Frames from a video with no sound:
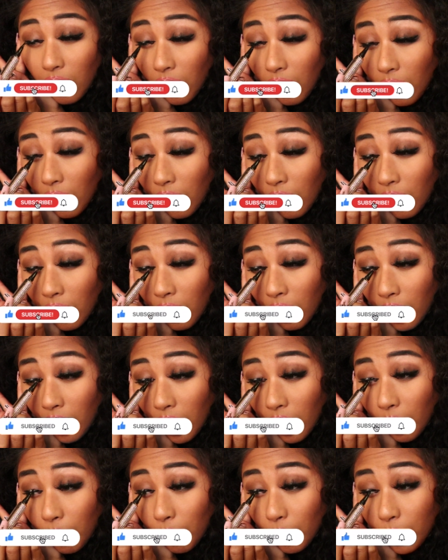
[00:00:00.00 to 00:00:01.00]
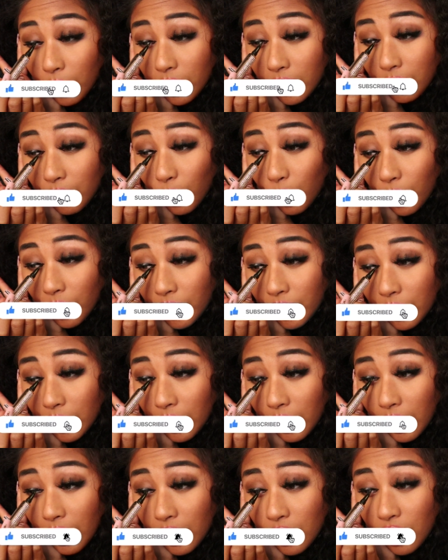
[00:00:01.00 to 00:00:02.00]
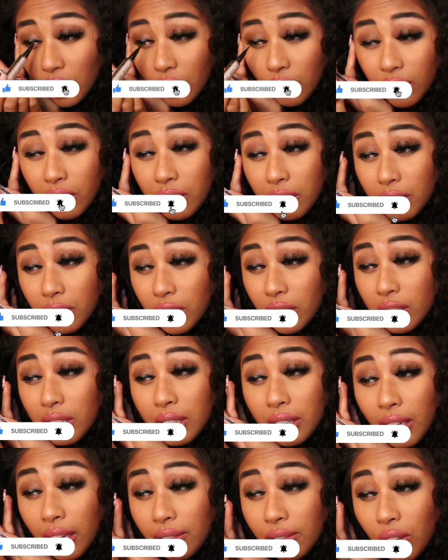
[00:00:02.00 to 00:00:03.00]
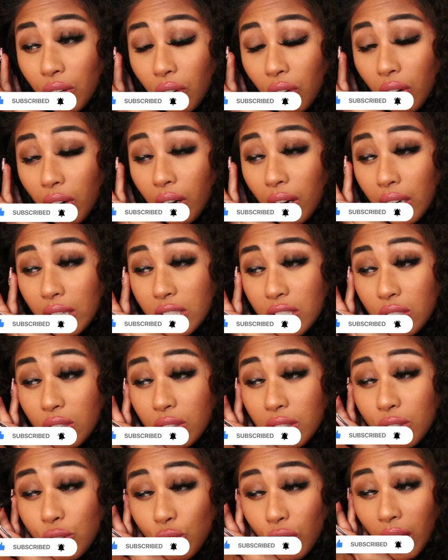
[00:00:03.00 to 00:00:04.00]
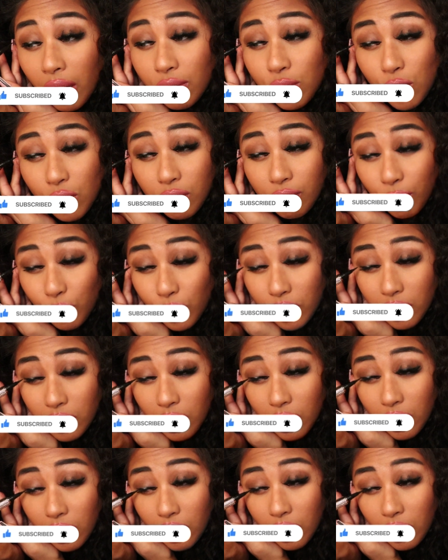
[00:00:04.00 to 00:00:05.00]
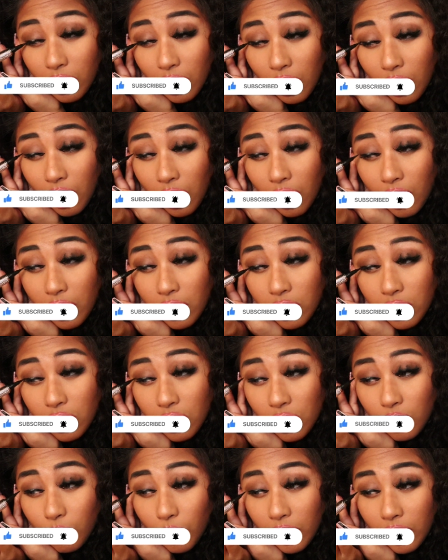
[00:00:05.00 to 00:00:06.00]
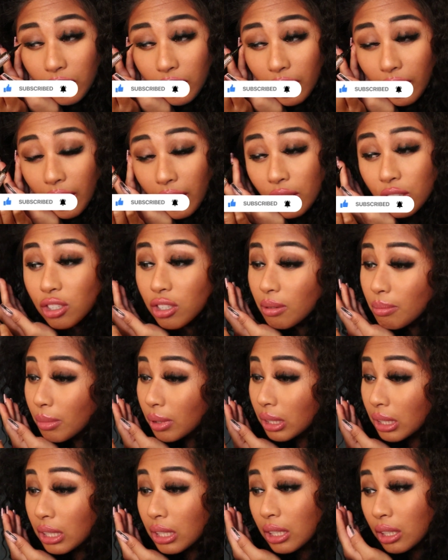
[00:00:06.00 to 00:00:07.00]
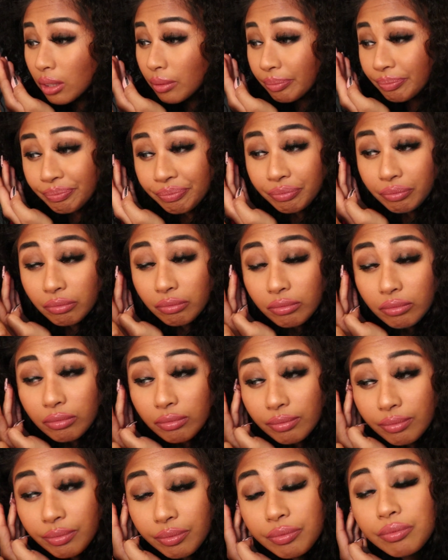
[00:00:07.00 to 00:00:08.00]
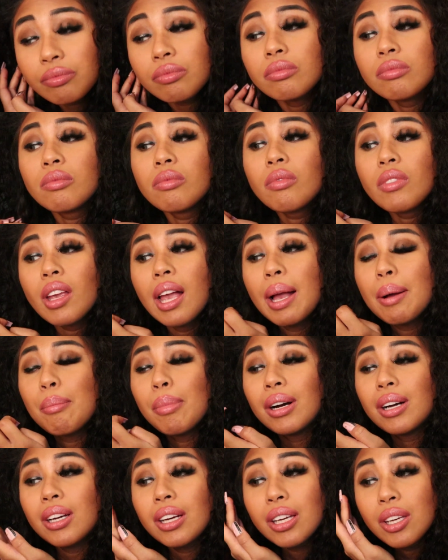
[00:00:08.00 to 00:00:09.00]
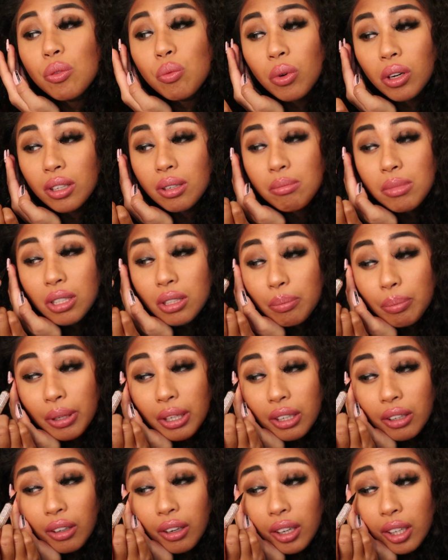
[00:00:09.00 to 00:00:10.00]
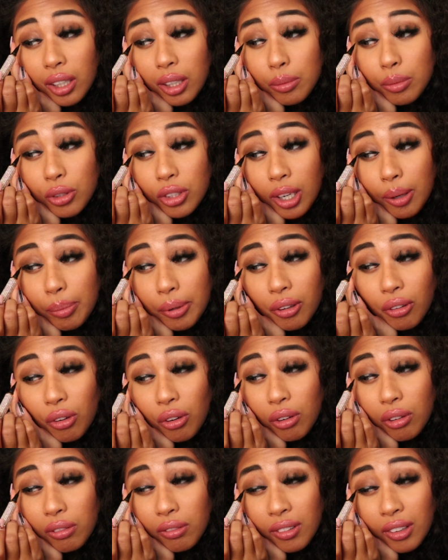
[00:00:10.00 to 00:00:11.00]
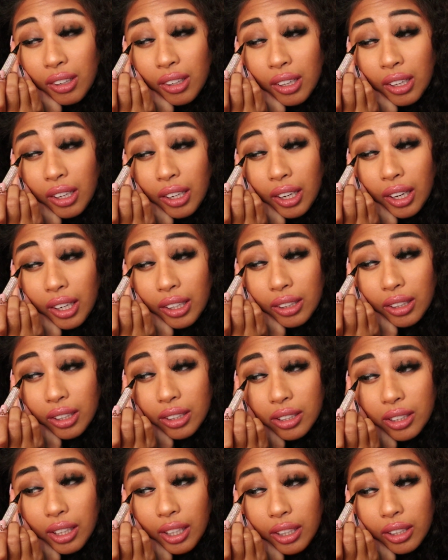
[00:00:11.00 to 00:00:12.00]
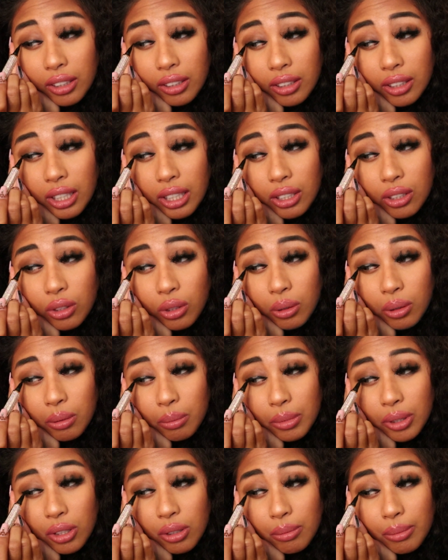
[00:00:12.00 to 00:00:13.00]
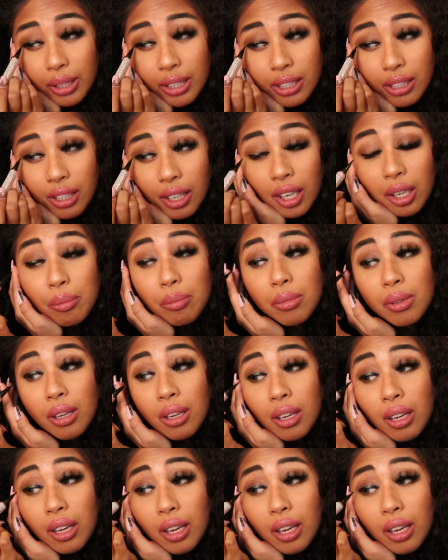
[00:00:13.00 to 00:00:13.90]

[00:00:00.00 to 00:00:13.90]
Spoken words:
was 14, and she didn't have a car, she couldn't drive. She's 14. She just wanted like extra money, but he wanted me to pick her up, drop her off, and that like takes so much of my time